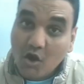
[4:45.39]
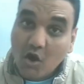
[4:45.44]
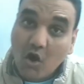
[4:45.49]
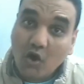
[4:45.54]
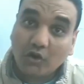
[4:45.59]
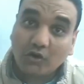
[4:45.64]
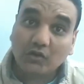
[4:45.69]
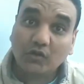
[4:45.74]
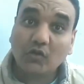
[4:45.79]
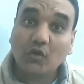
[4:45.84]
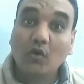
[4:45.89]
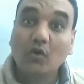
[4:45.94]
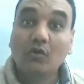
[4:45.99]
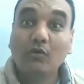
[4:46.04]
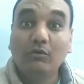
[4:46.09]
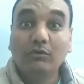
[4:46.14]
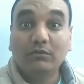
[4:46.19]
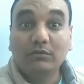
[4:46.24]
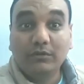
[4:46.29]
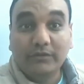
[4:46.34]
on
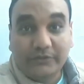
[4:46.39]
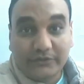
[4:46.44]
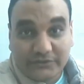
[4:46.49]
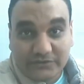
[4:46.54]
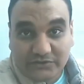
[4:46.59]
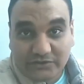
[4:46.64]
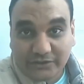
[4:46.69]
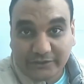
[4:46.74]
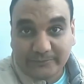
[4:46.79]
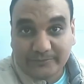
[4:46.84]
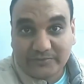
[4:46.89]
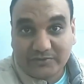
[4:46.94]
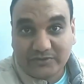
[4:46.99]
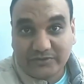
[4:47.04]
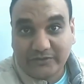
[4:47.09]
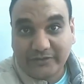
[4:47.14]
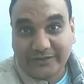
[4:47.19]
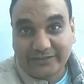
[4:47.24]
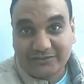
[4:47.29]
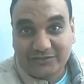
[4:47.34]
all the steps
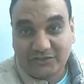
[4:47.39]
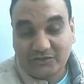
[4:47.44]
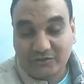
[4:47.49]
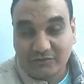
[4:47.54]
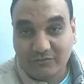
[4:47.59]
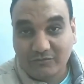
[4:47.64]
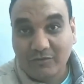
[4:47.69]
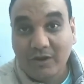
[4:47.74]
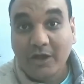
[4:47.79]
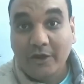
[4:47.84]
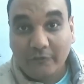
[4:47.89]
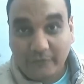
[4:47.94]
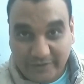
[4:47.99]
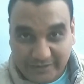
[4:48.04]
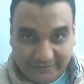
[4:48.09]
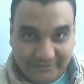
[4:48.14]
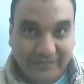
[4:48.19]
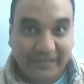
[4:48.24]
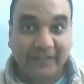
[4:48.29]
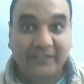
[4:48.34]
that you
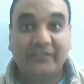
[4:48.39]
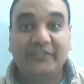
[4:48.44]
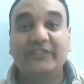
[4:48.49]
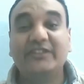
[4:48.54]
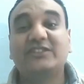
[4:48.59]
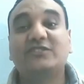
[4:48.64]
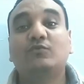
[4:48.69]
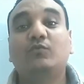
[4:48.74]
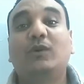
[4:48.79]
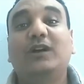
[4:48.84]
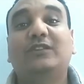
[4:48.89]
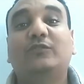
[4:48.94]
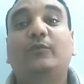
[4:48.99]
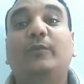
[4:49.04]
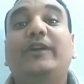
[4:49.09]
read, and this is what